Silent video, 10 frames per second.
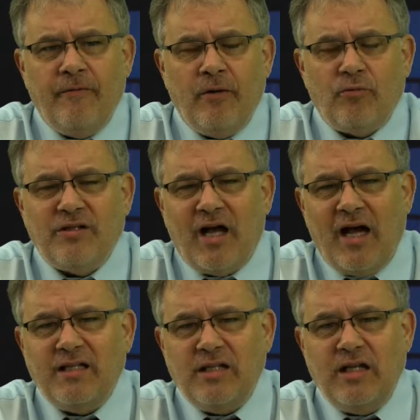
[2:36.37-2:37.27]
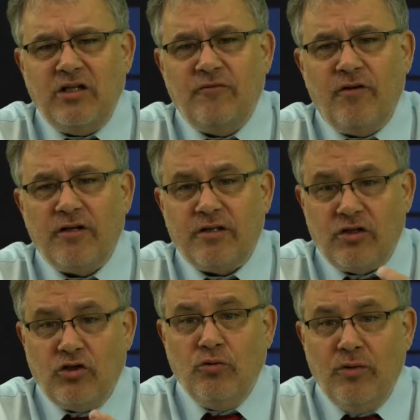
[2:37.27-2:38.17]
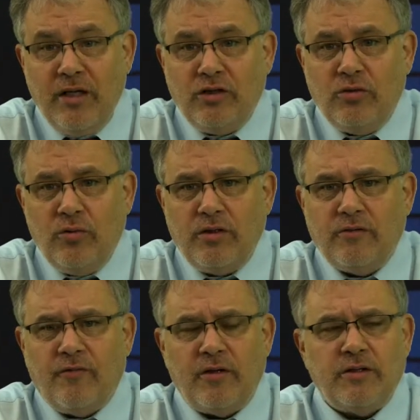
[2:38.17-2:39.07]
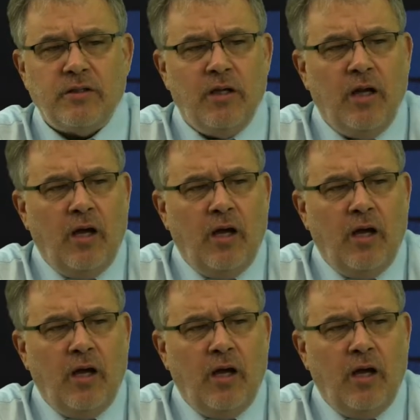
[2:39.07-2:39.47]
that resides in each of us, that's unique to each of us.